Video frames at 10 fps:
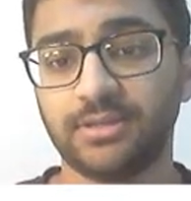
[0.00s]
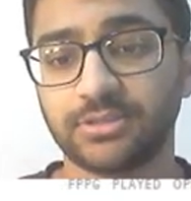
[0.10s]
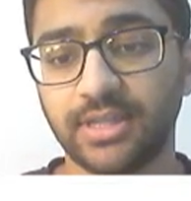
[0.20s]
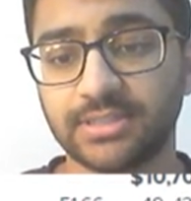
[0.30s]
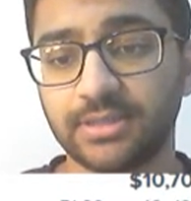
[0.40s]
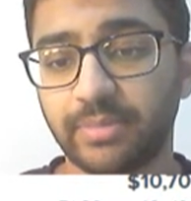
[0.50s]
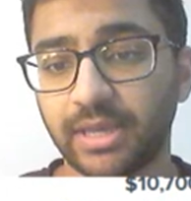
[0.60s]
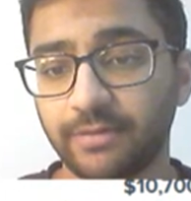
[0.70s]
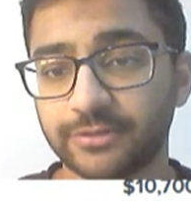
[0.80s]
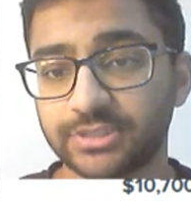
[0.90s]
So that's it. Pay
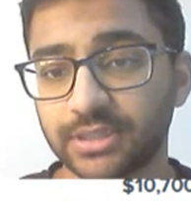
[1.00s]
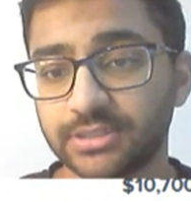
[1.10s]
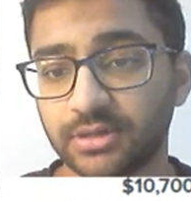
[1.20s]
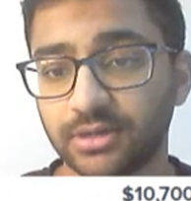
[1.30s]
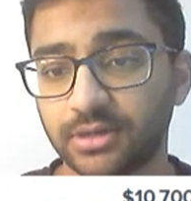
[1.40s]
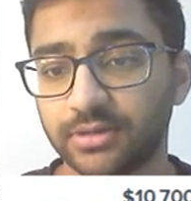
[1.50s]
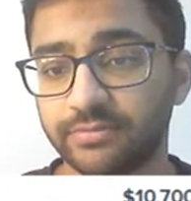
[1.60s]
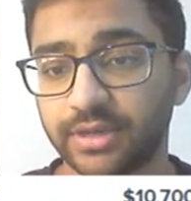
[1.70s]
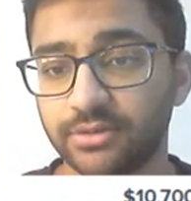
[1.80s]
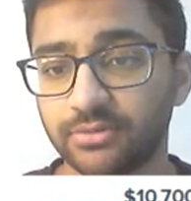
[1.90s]
up for studs on
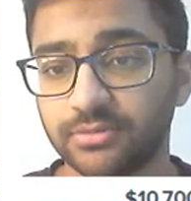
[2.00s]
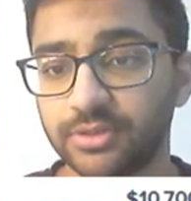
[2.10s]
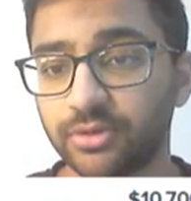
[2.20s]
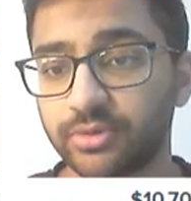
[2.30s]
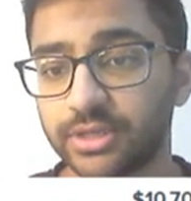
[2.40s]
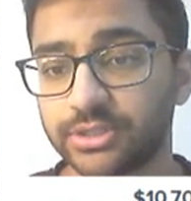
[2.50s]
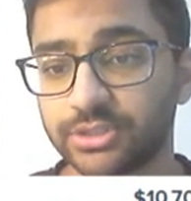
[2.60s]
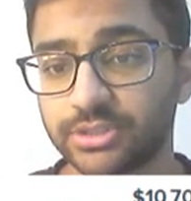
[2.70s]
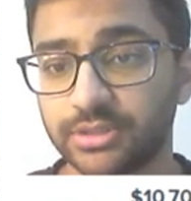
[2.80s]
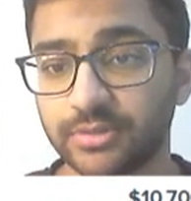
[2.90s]
FanDuel,
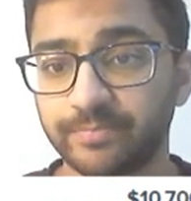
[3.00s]
Jokic,